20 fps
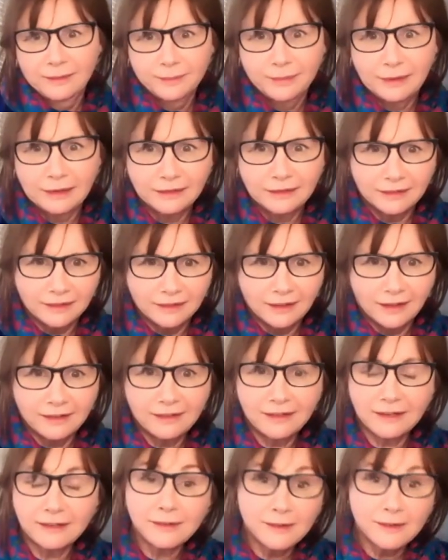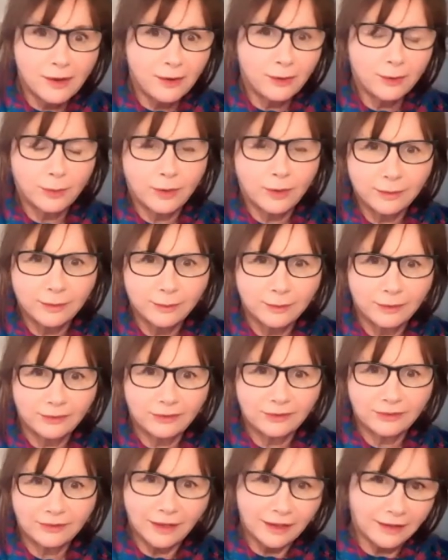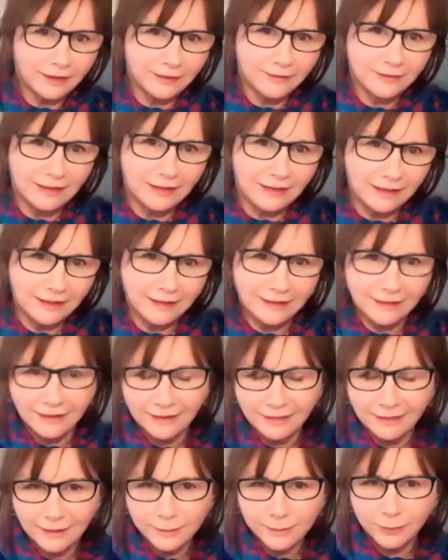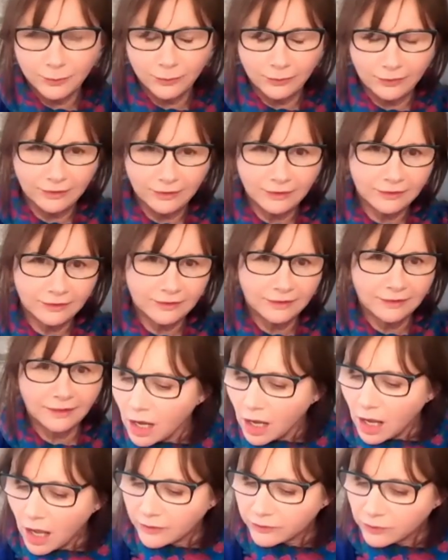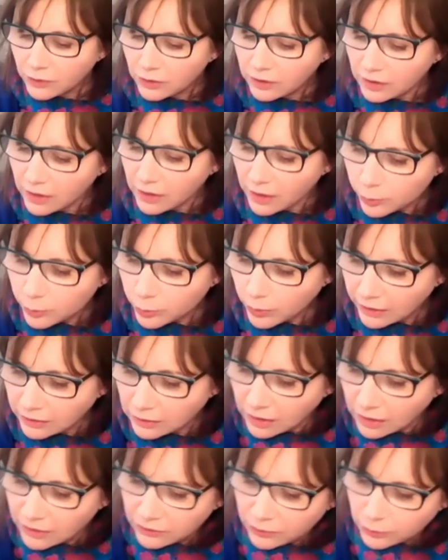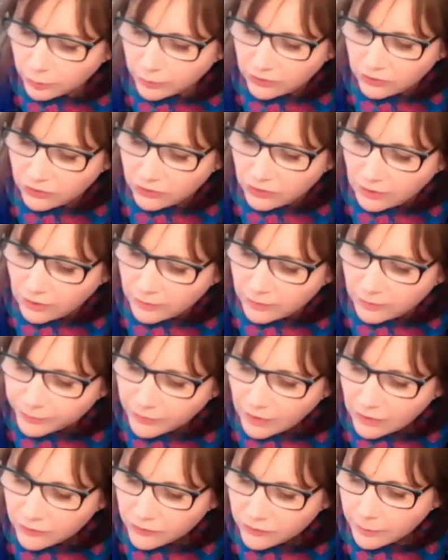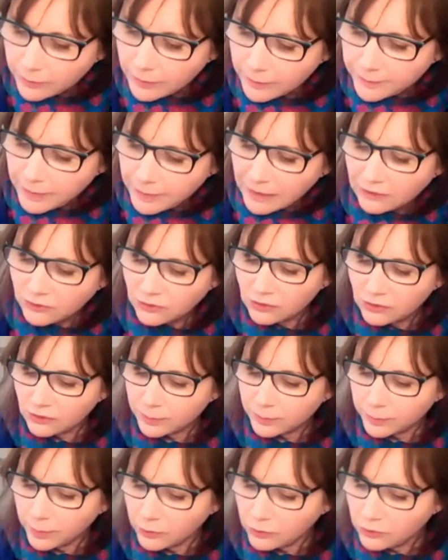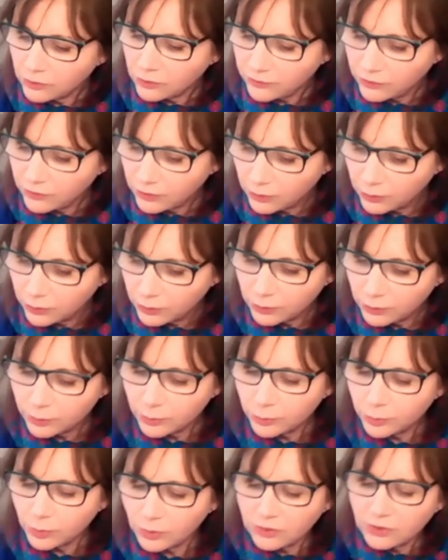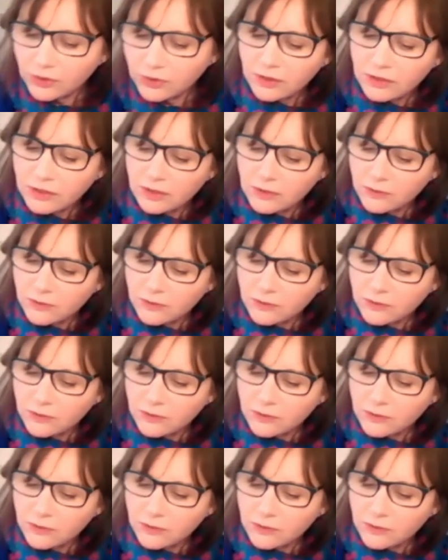but i didn't know quite what to say really at that point i've got another, one last question from a patient's point of view, what are the